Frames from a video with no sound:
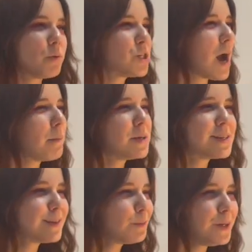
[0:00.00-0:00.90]
which I'm
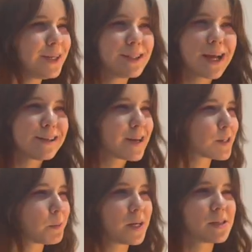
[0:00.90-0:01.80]
assuming that
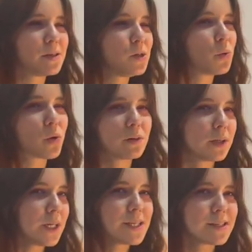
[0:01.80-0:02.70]
takes place in New
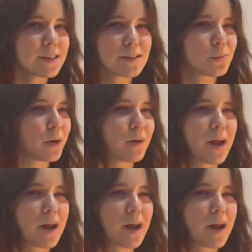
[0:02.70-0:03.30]
Orleans, because where